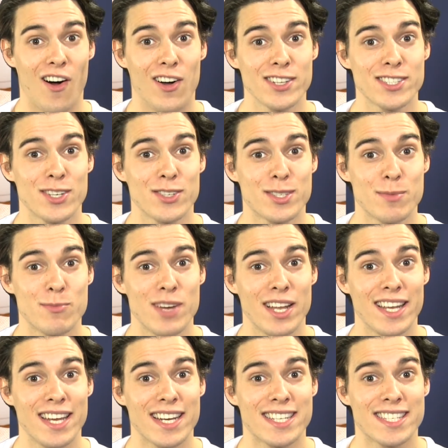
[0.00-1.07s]
Also, some
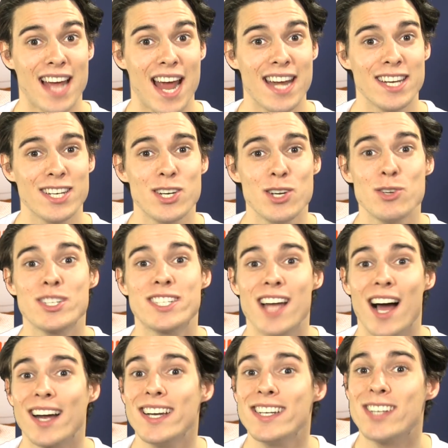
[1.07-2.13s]
really exciting news.
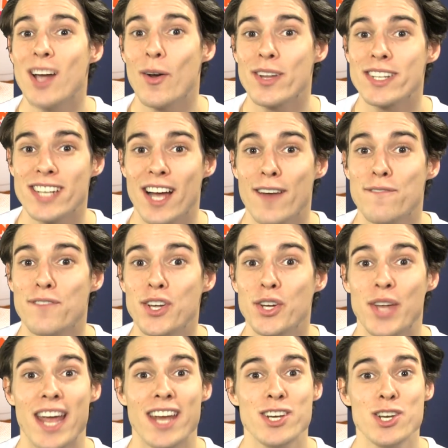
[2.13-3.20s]
Dunkin' Donuts
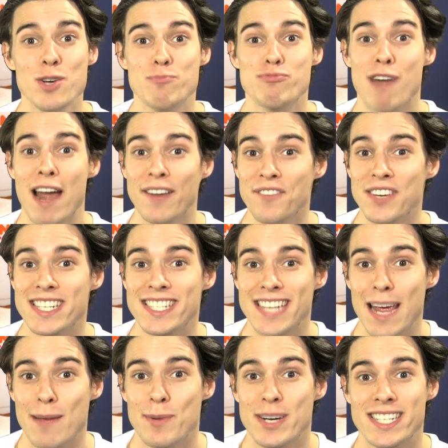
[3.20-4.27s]
unveiled a new breakfast
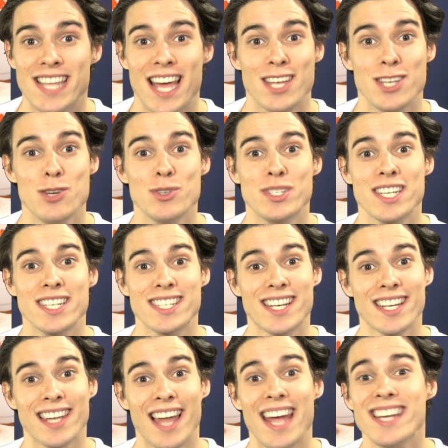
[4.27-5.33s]
sandwich that uses
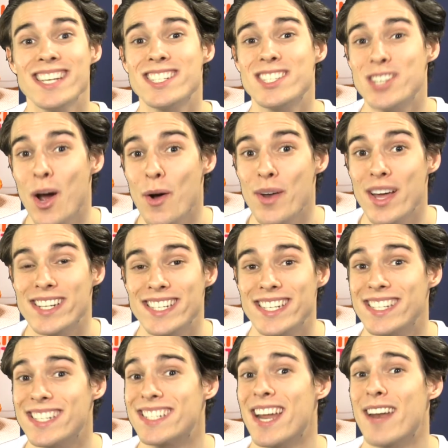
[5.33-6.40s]
glazed donuts
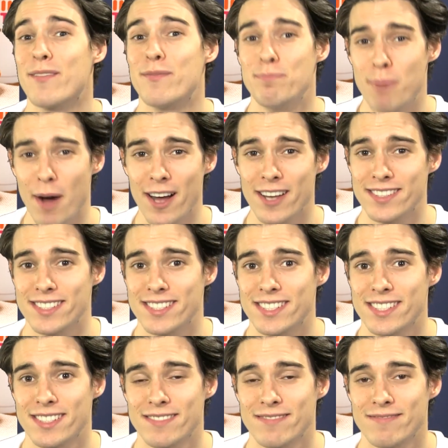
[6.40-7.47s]
instead of buns.